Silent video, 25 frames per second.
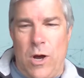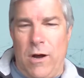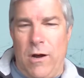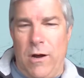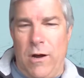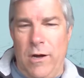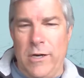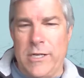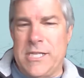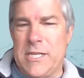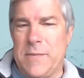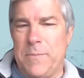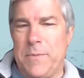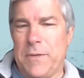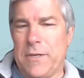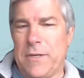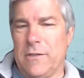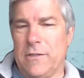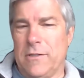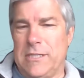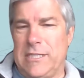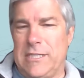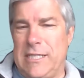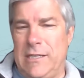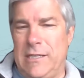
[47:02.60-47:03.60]
our
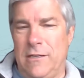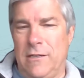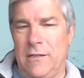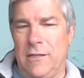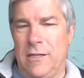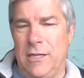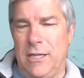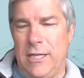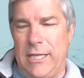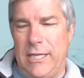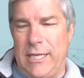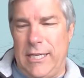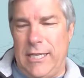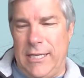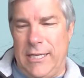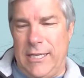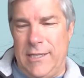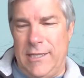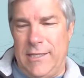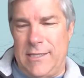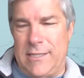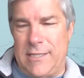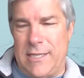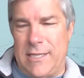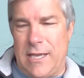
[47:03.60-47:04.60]
typical deal
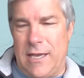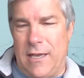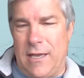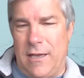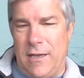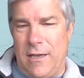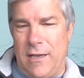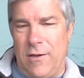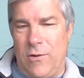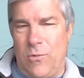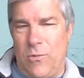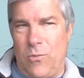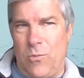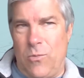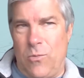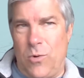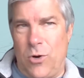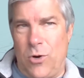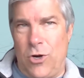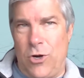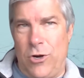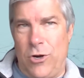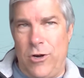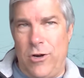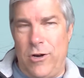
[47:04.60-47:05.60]
is
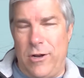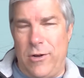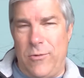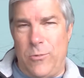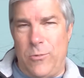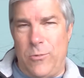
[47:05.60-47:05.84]
we're